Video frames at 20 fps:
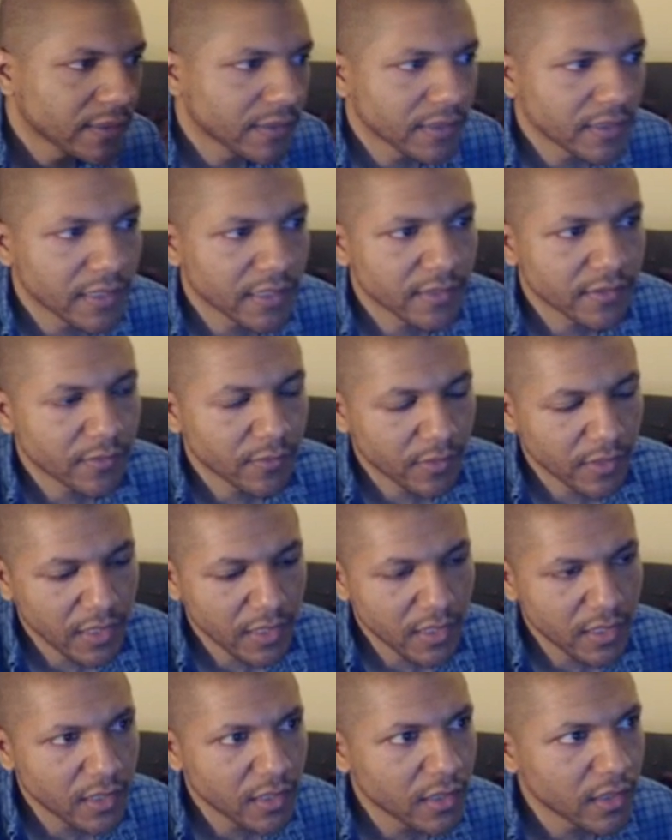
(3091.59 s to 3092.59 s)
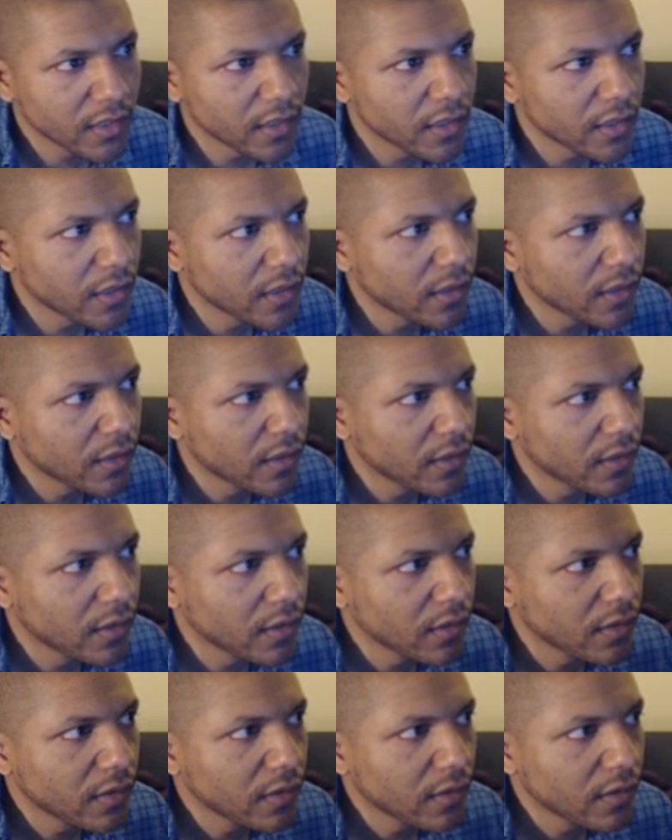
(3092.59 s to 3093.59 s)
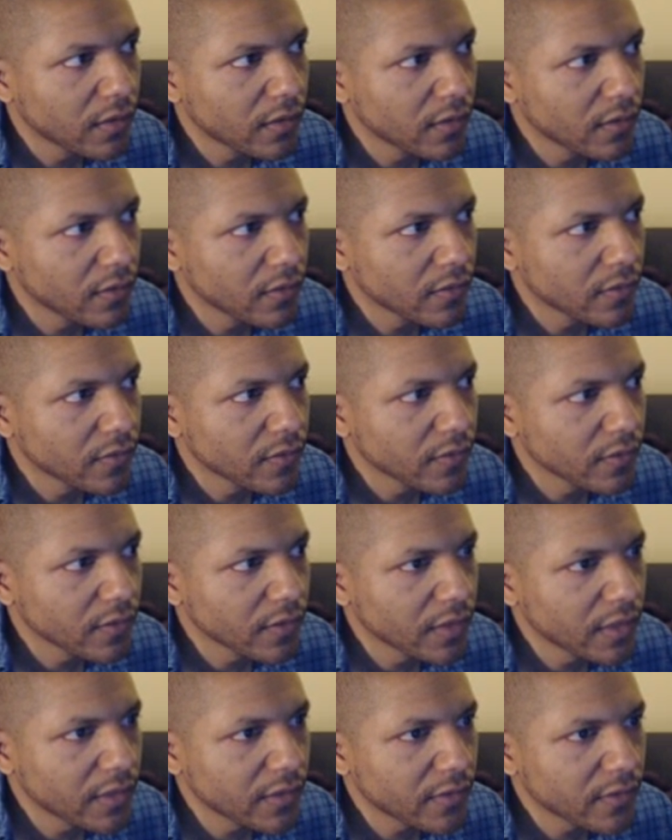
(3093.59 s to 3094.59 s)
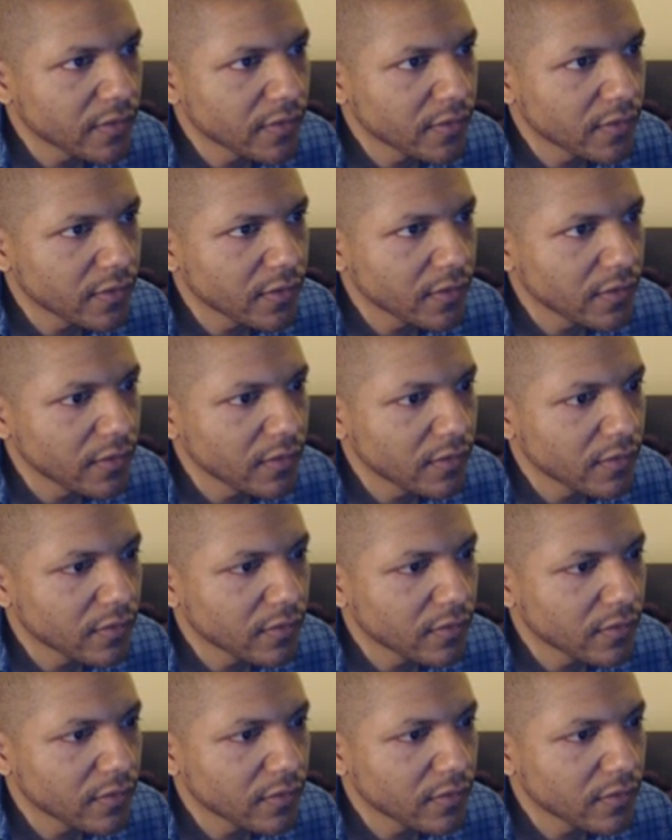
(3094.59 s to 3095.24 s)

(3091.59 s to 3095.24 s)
That's okay. So let's see.